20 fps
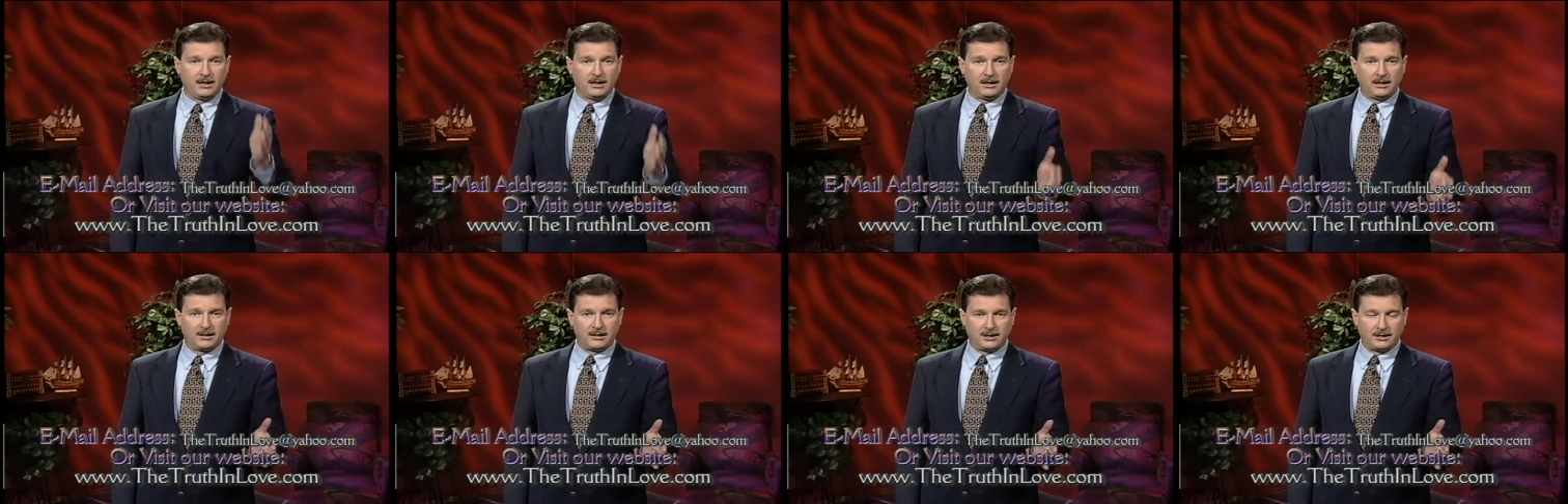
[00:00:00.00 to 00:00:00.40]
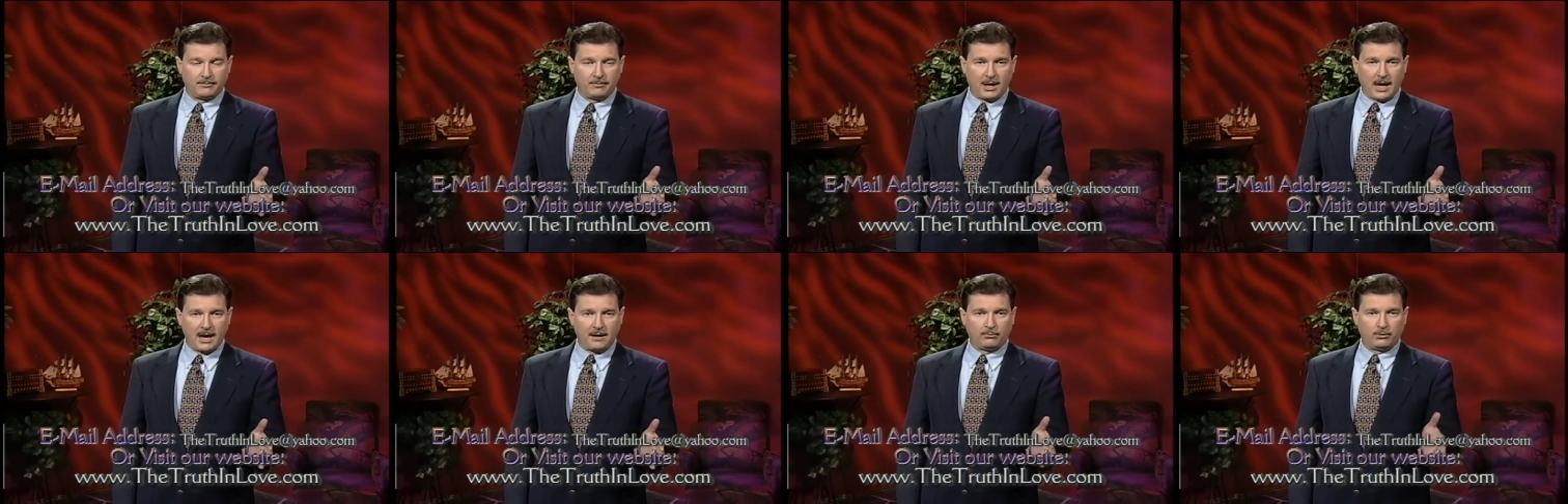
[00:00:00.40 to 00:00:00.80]
It's the
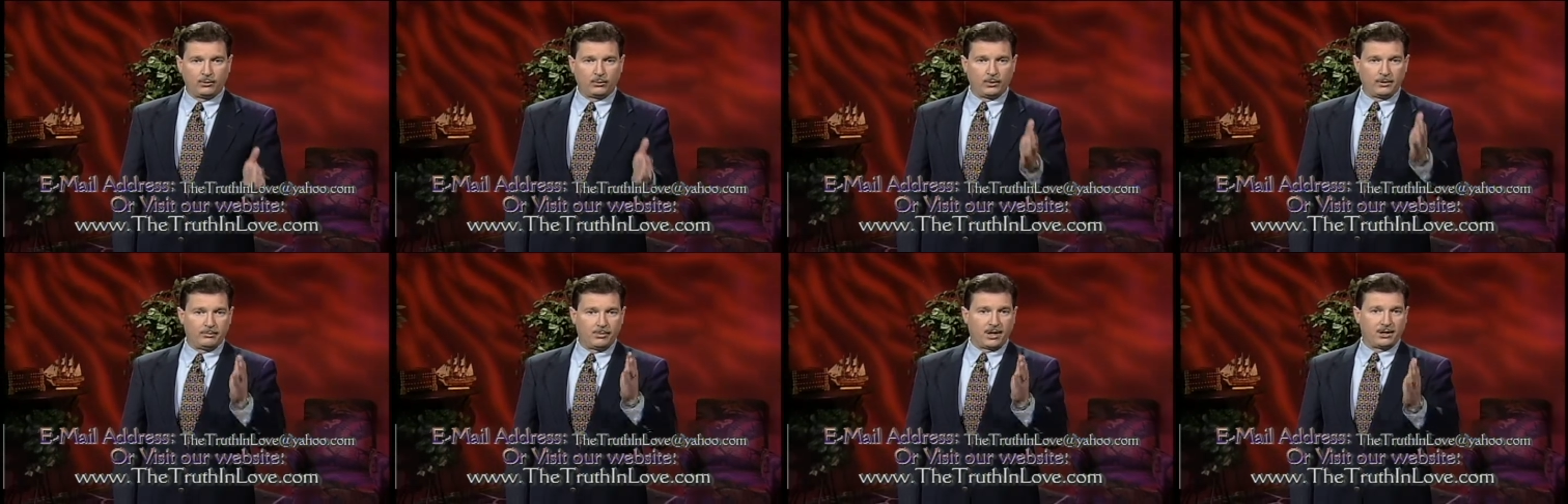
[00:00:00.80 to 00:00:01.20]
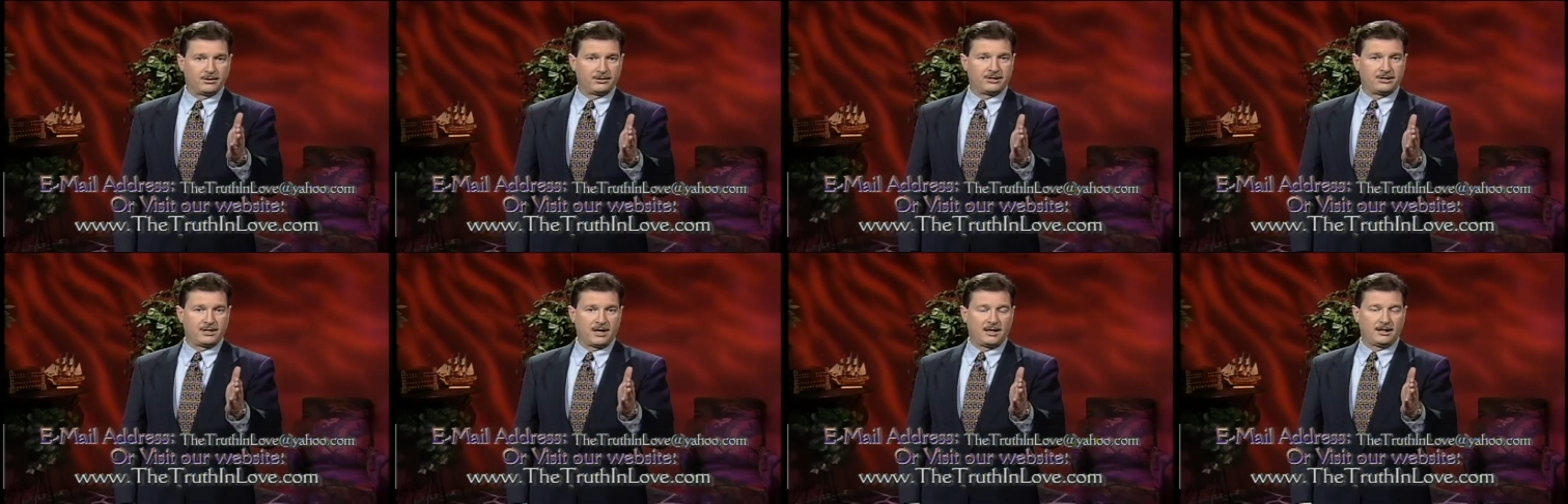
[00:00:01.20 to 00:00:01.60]
Bible. We'd better
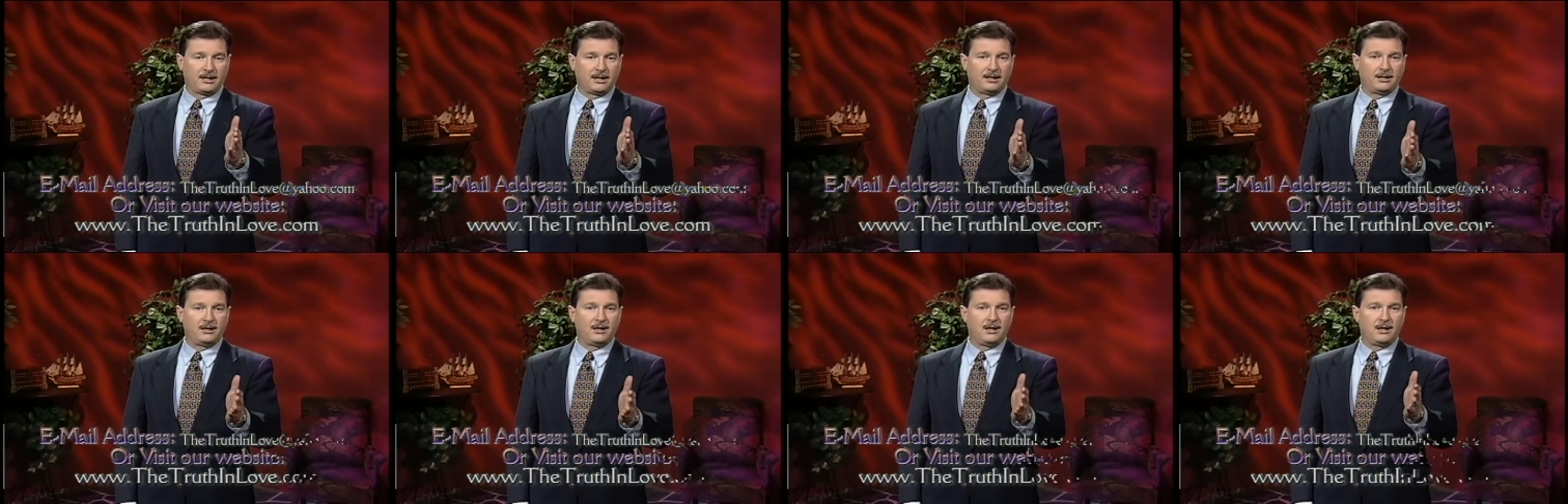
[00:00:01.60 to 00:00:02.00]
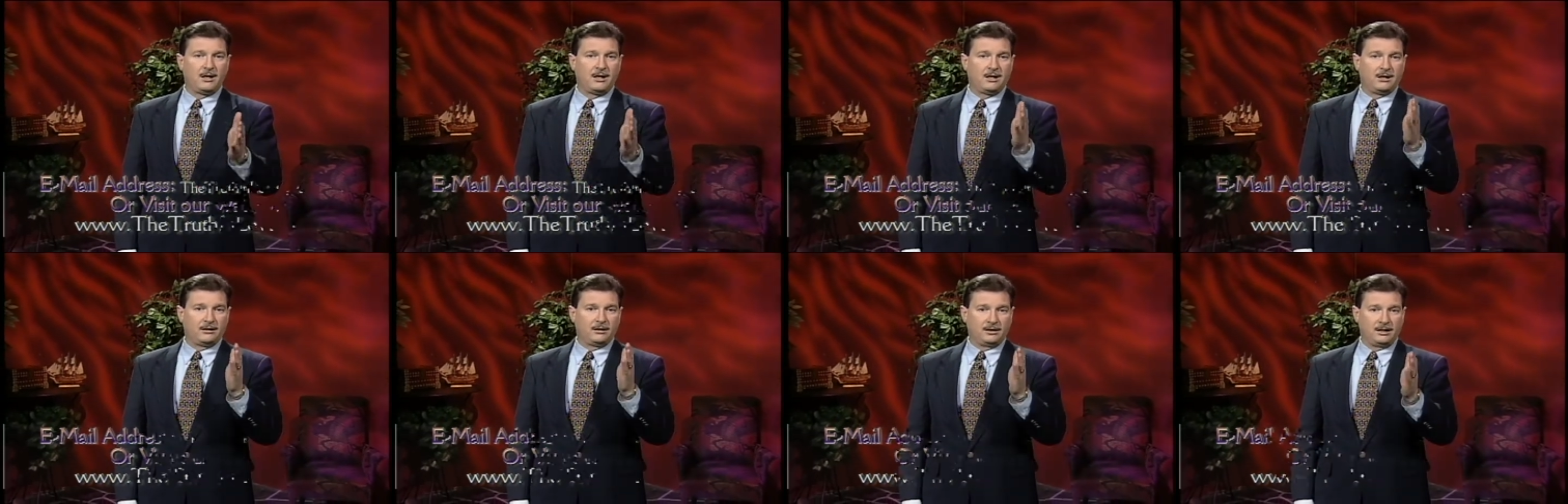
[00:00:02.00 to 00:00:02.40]
study it,
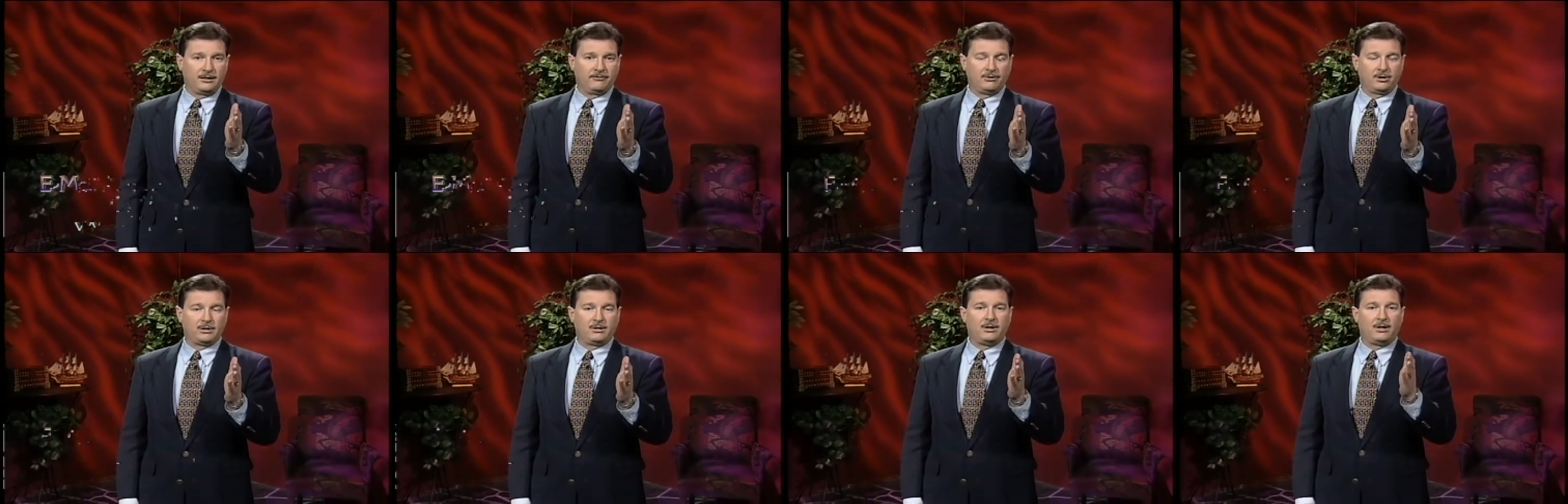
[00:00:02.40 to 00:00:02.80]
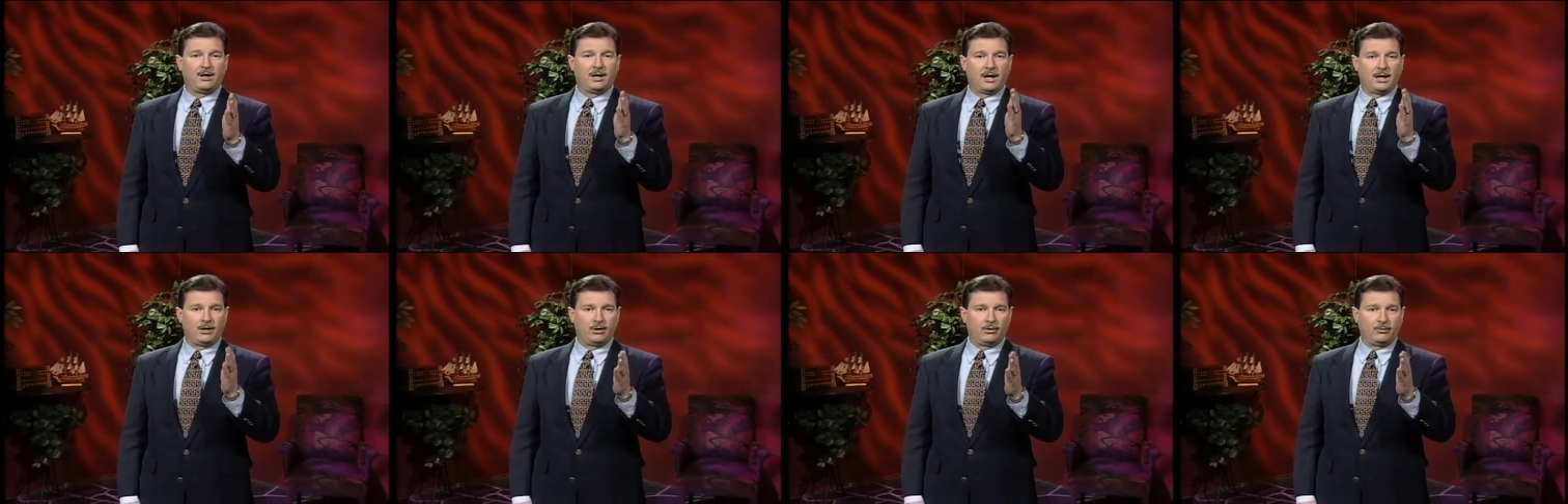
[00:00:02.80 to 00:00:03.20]
live it,
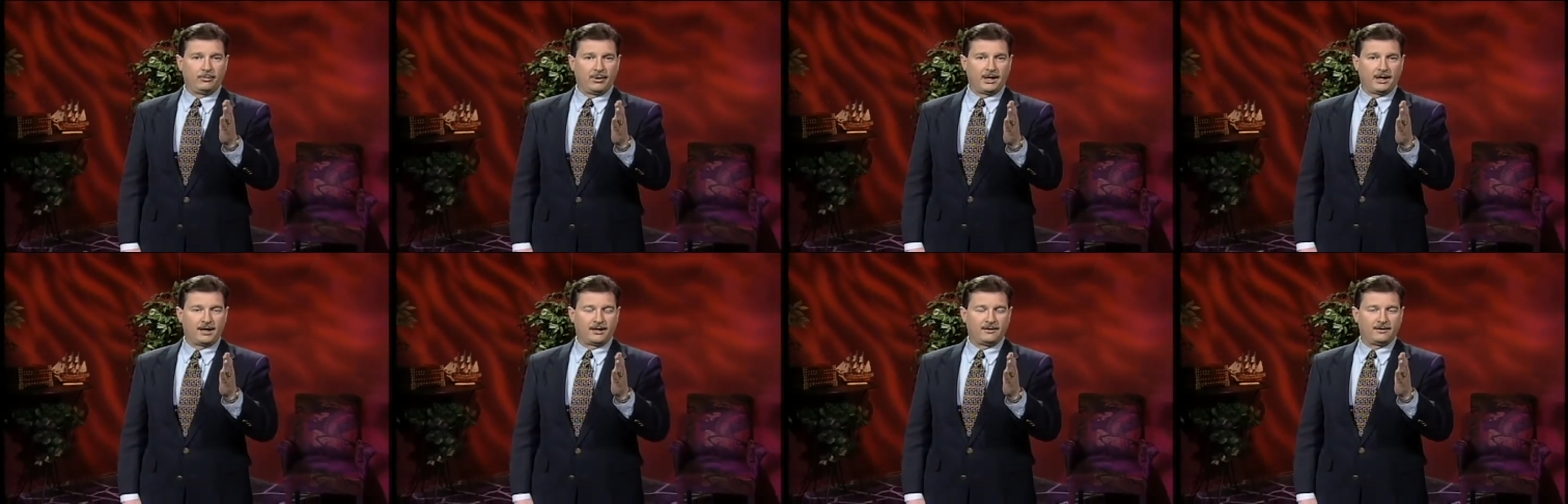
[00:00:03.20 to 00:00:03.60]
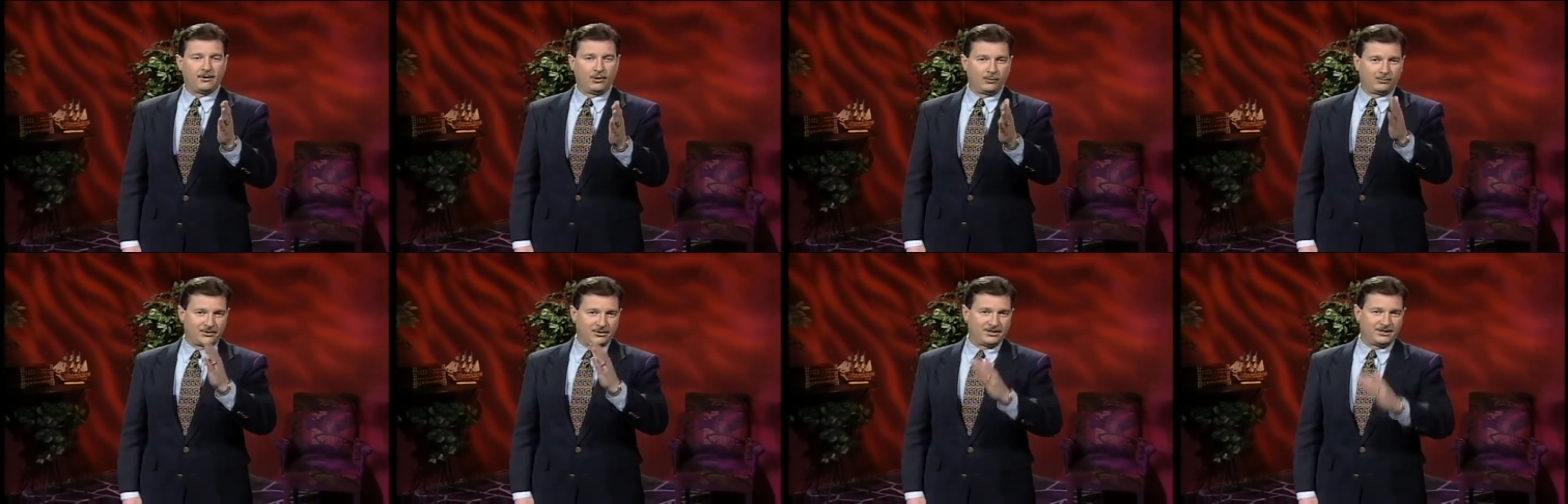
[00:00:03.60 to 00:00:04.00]
and obey it.
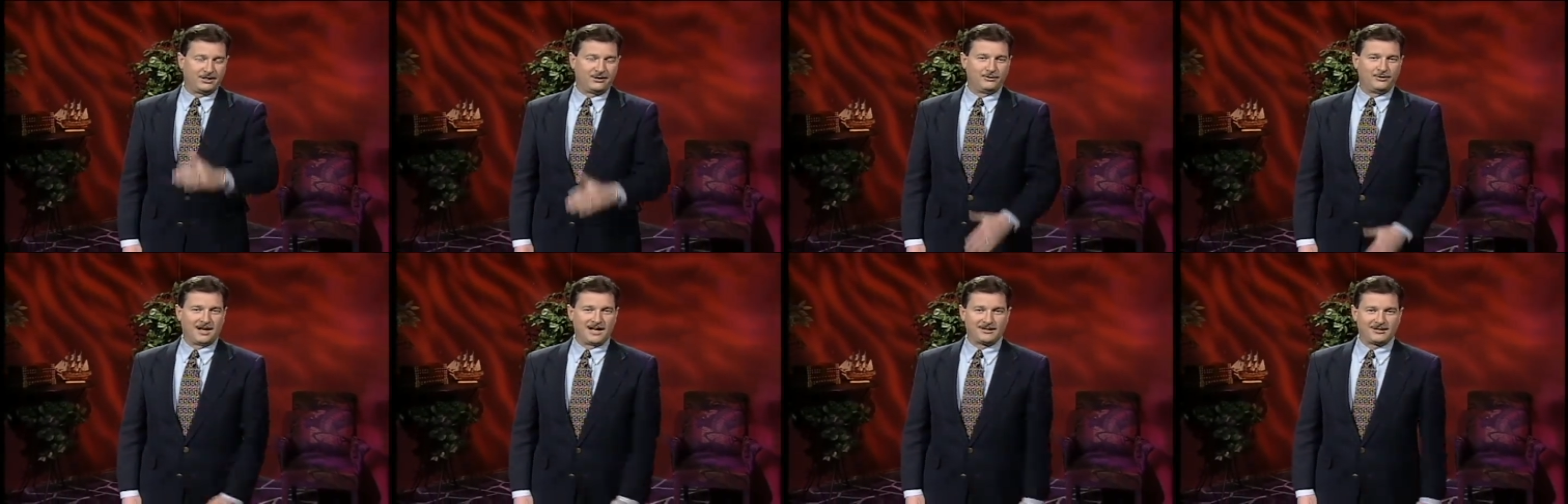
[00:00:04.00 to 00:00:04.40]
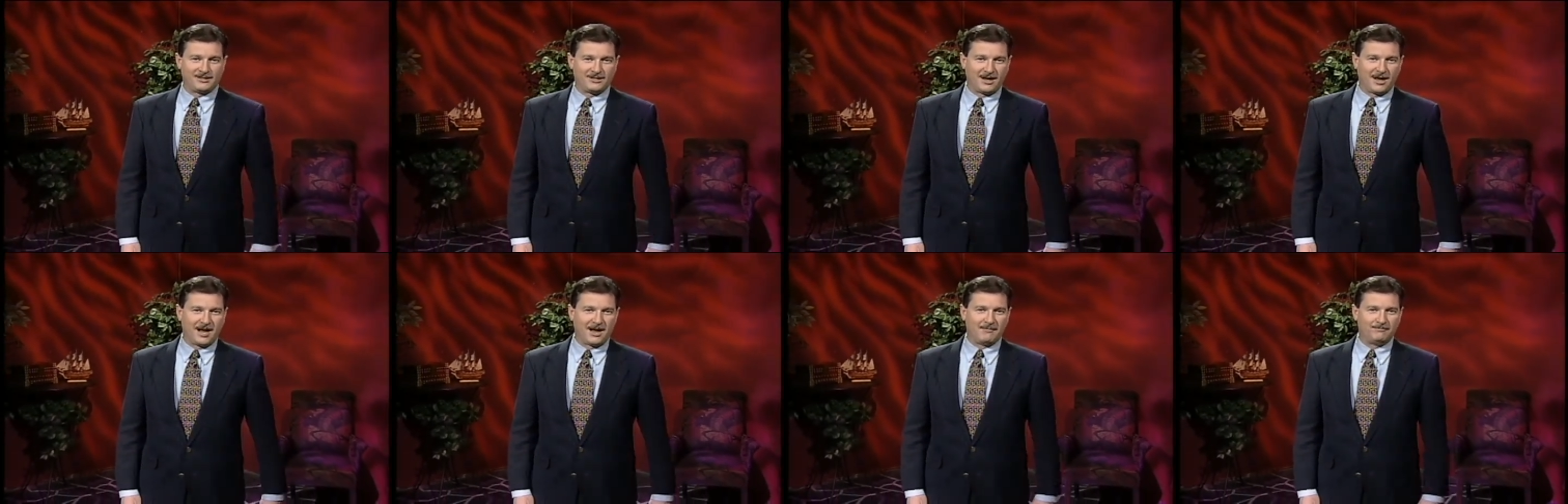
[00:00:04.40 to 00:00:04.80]
Hope to see you next
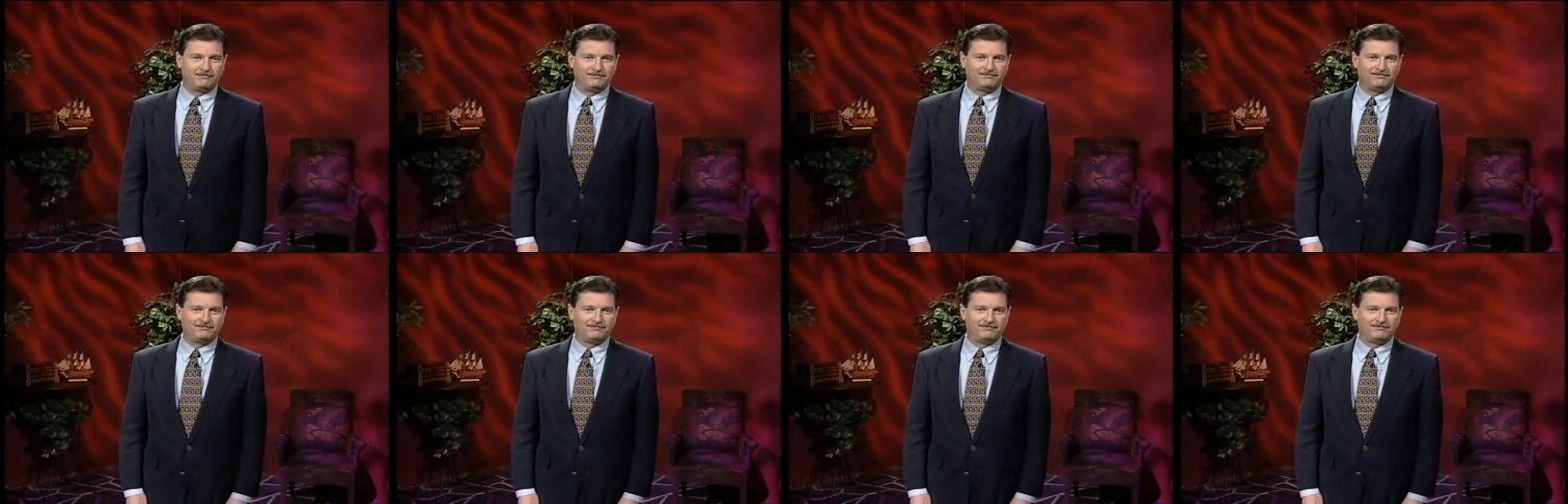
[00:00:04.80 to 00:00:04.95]
time